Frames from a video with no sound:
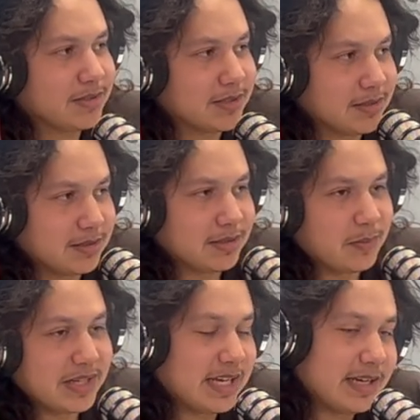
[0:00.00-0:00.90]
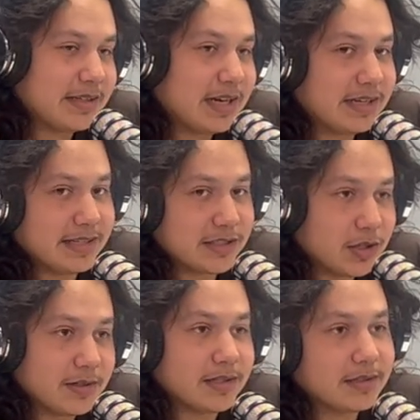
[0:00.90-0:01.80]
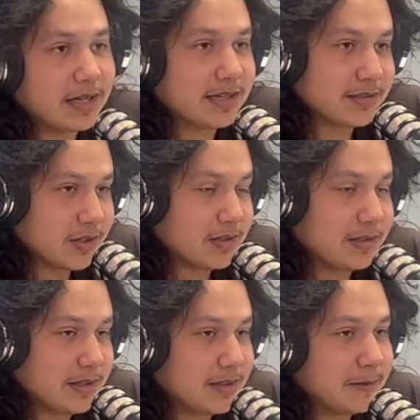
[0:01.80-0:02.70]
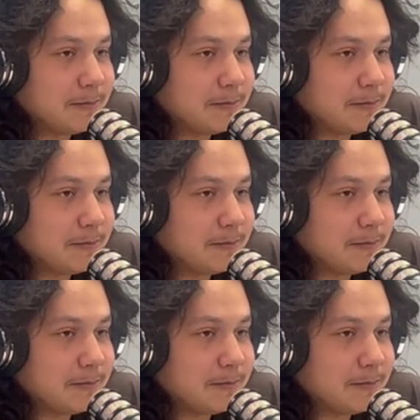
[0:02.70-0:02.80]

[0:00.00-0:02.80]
Because, I mean, A, I like talking. I can talk a lot.